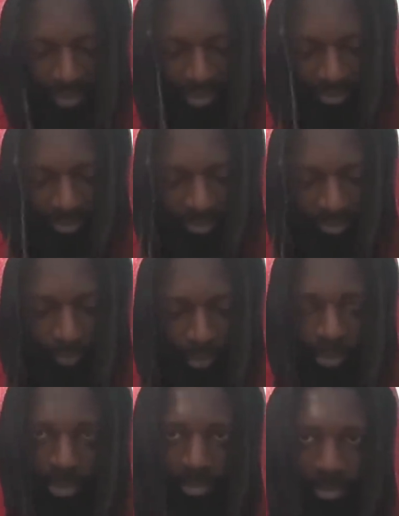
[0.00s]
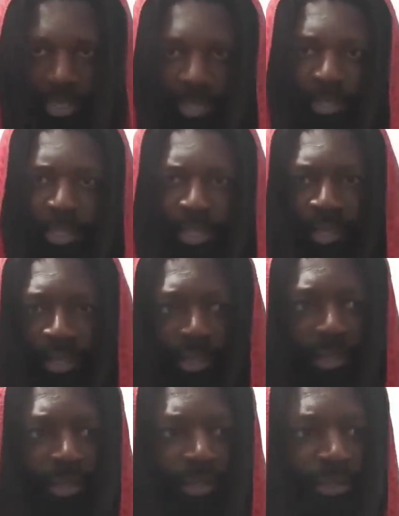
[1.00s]
as you want some kind of like,
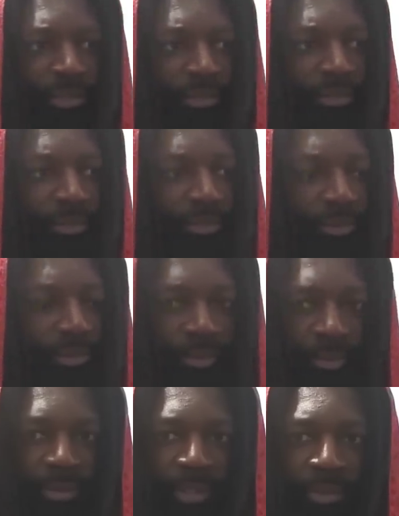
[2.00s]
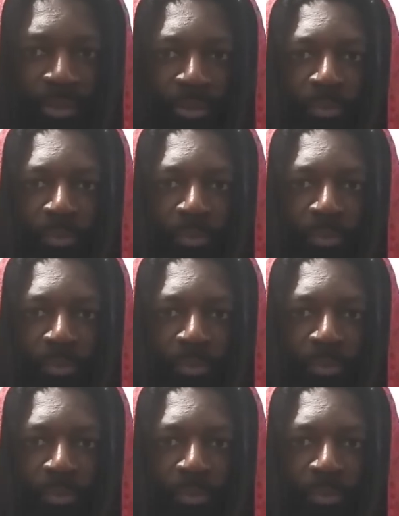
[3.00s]
you know,